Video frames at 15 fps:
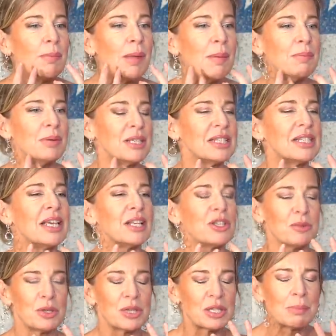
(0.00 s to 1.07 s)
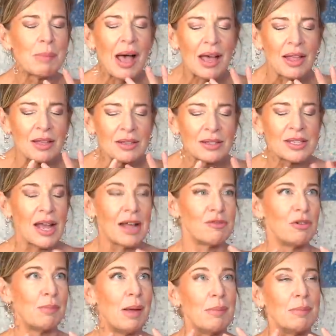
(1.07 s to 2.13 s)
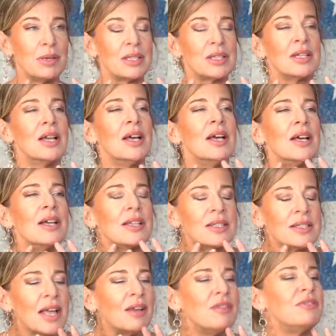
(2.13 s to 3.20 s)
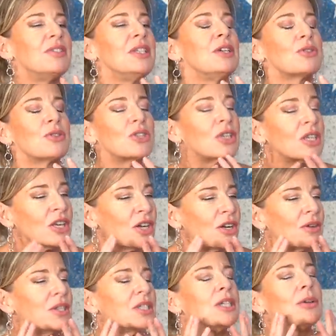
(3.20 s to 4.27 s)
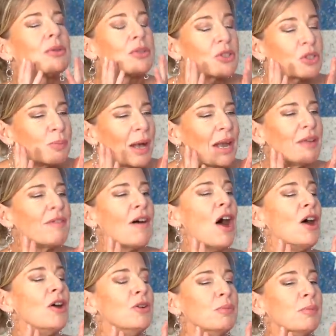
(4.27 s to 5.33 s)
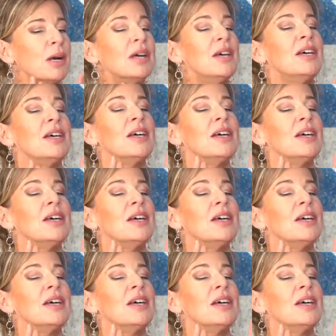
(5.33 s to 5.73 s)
remembers things with smells and remembers safety or security or the smell of home,